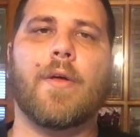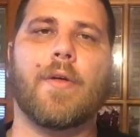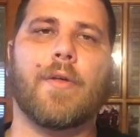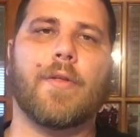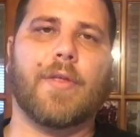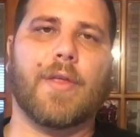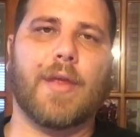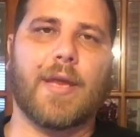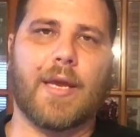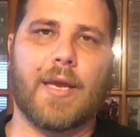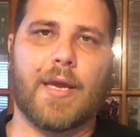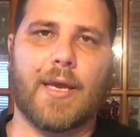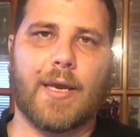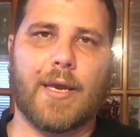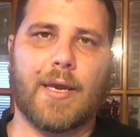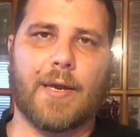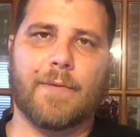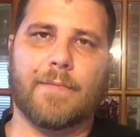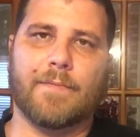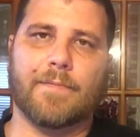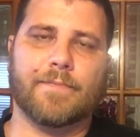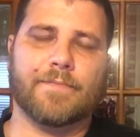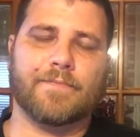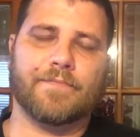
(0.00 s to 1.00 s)

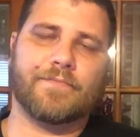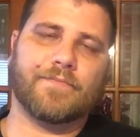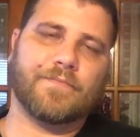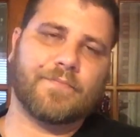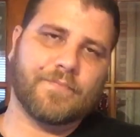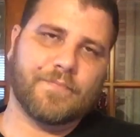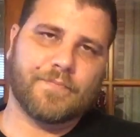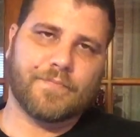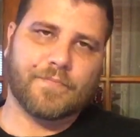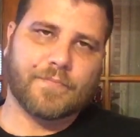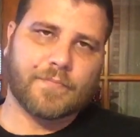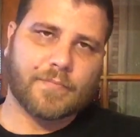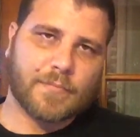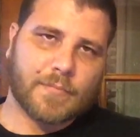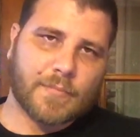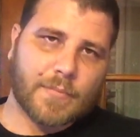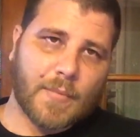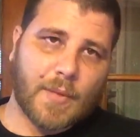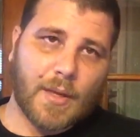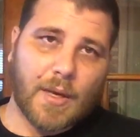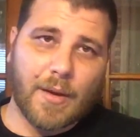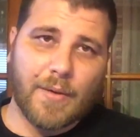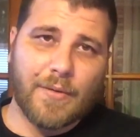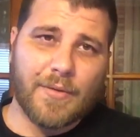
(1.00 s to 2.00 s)
the
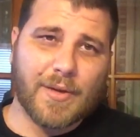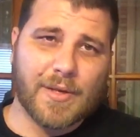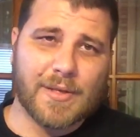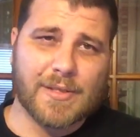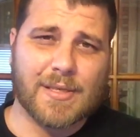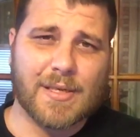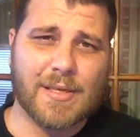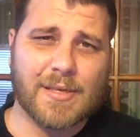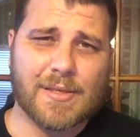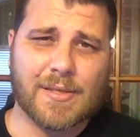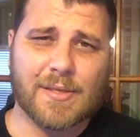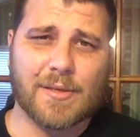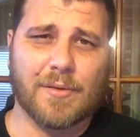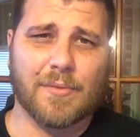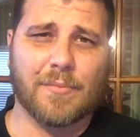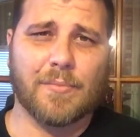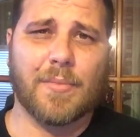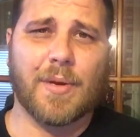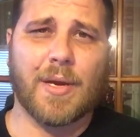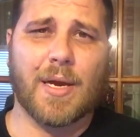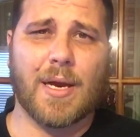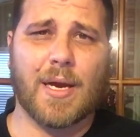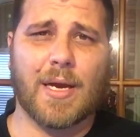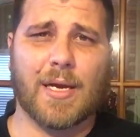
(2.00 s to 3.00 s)

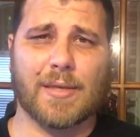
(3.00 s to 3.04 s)
system